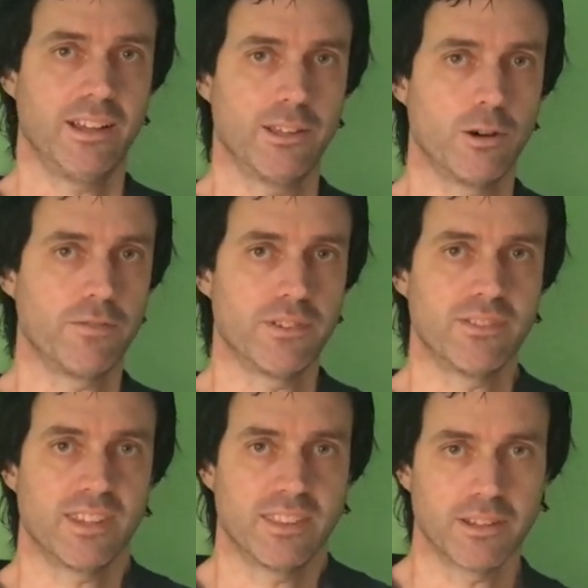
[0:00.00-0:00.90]
You often
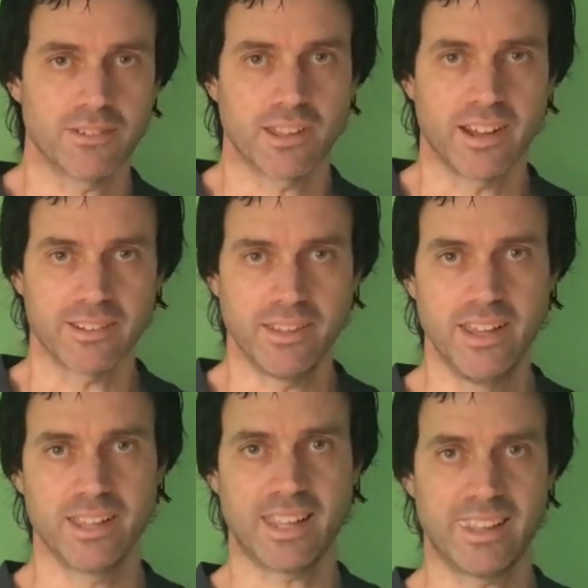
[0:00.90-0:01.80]
see those guys
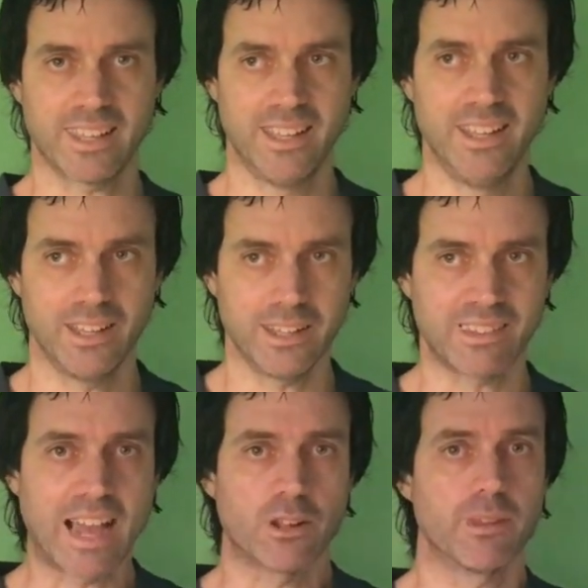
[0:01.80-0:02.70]
getting
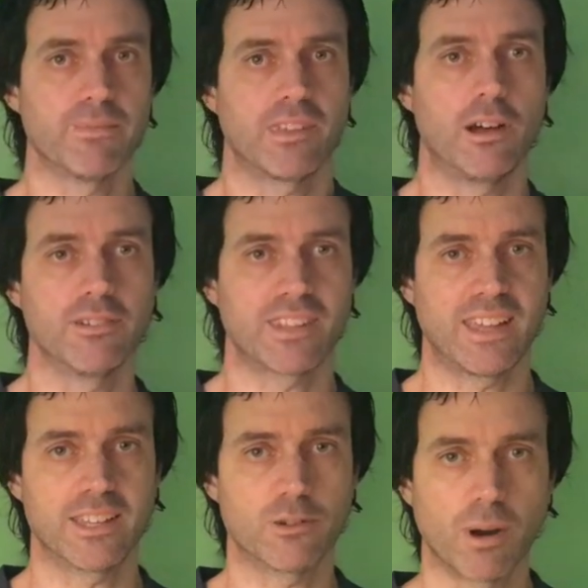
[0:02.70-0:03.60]
down on themselves,
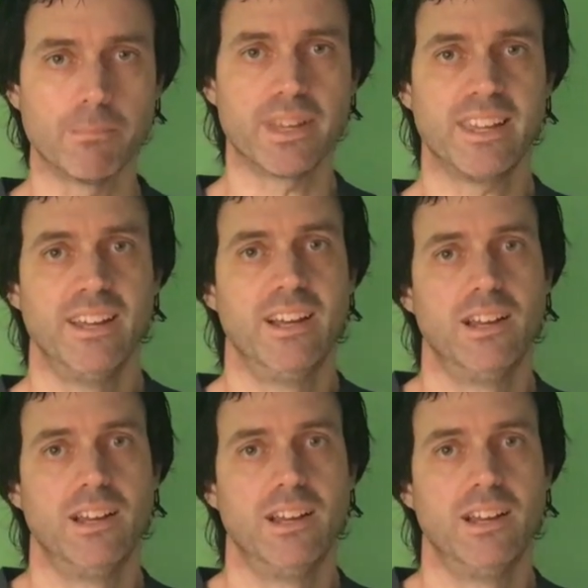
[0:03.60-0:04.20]
getting grumpy,